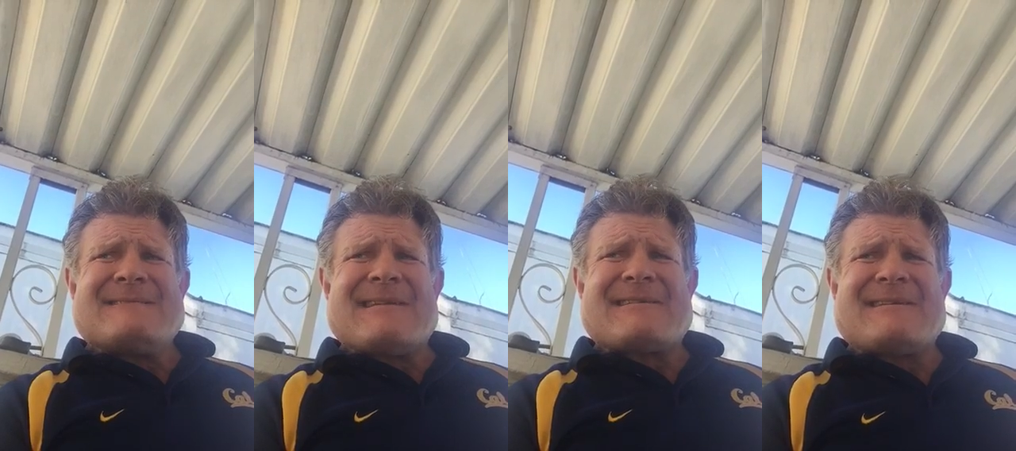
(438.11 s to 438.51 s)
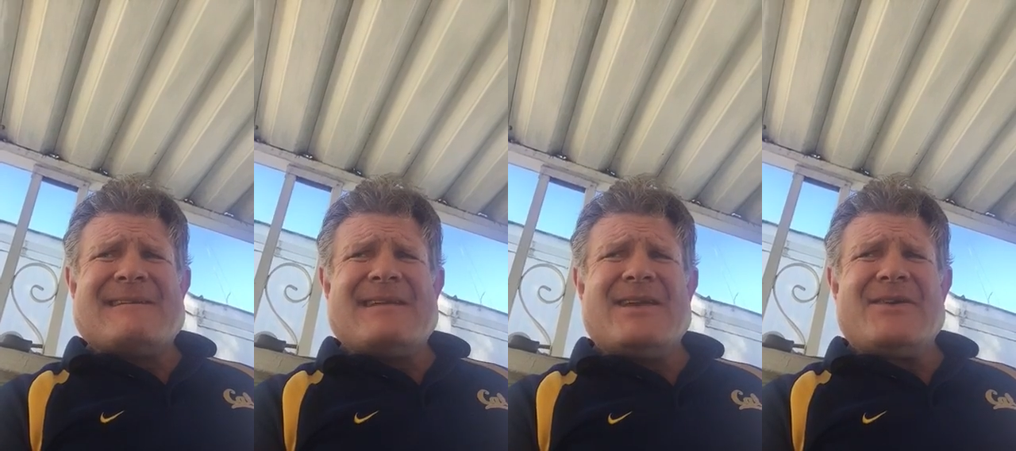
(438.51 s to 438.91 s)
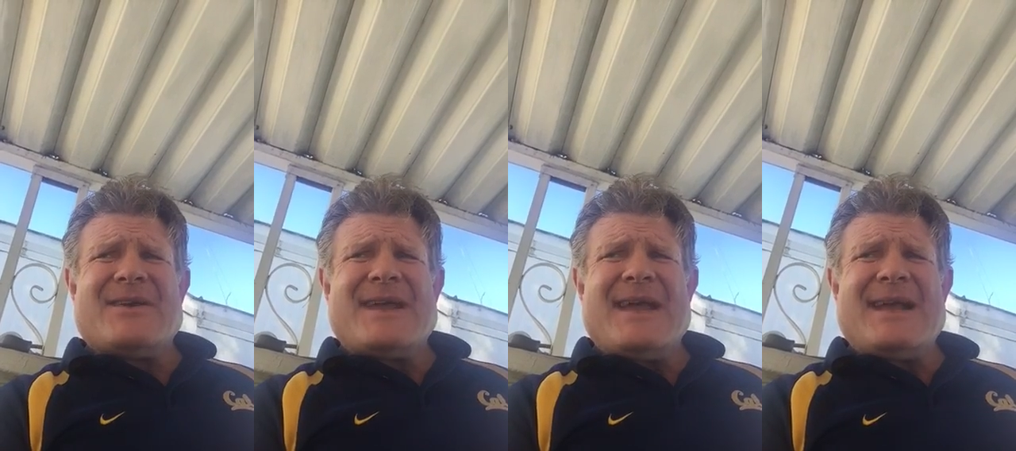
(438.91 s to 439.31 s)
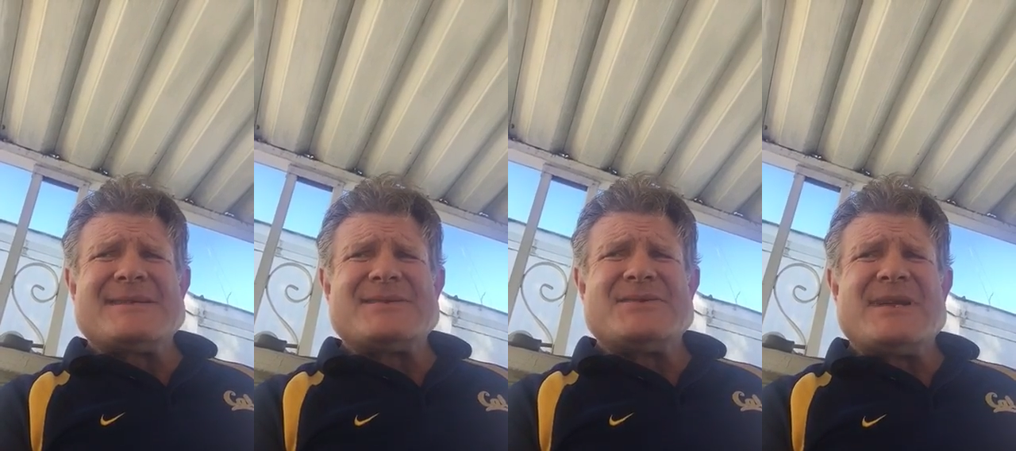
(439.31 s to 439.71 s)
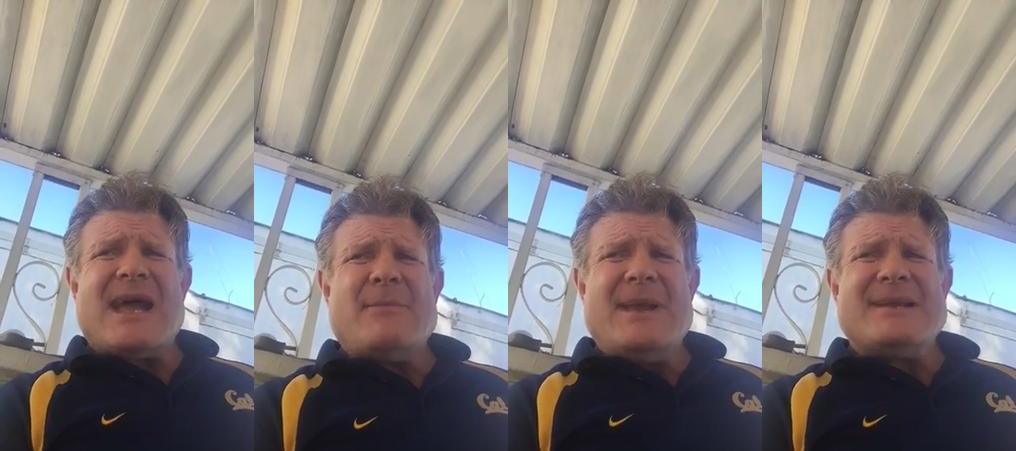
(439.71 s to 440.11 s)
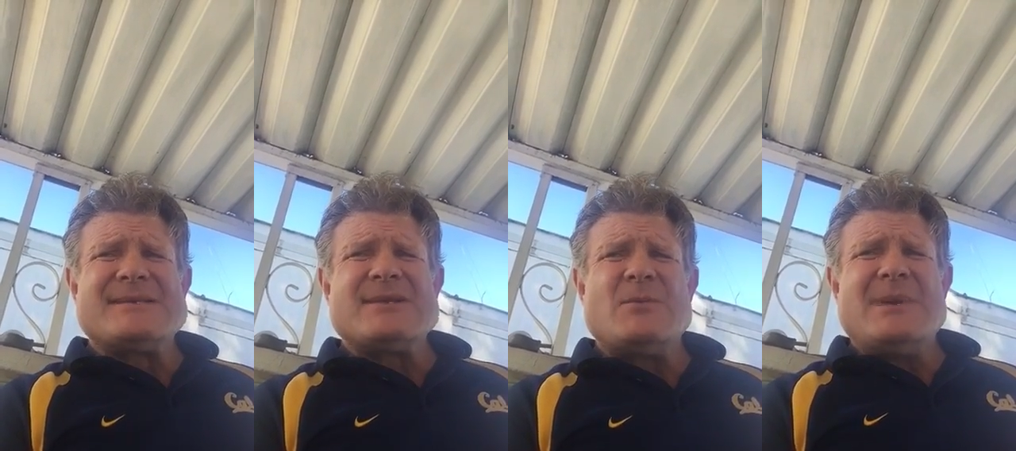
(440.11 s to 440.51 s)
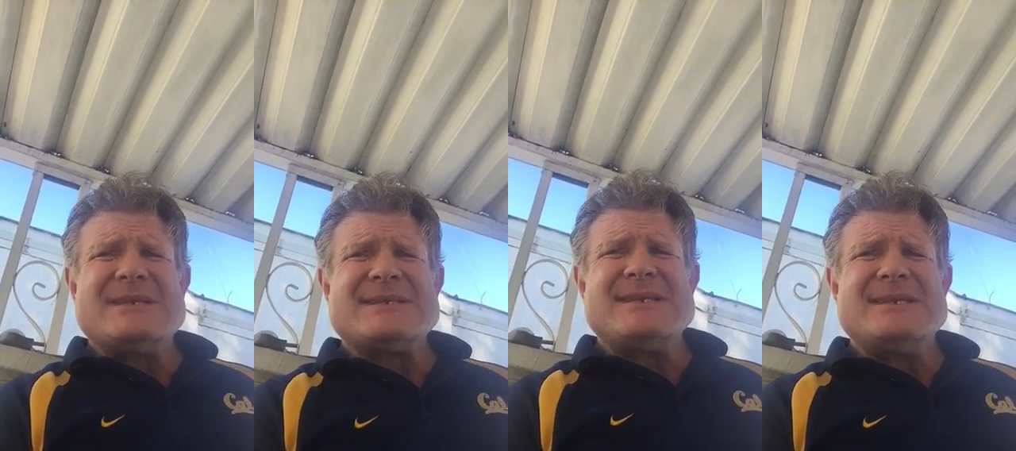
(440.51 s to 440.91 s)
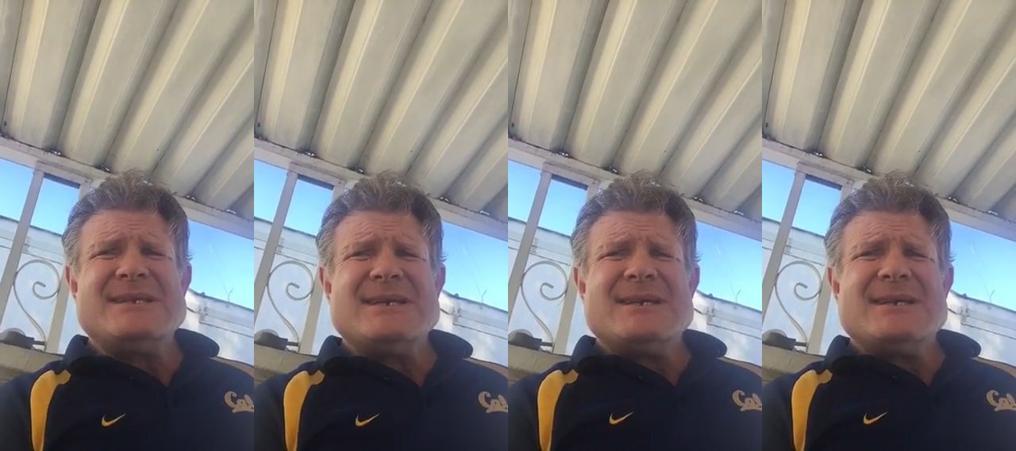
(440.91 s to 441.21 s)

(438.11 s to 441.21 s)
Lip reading: let's see, curing cancer, diabetes, and obesity,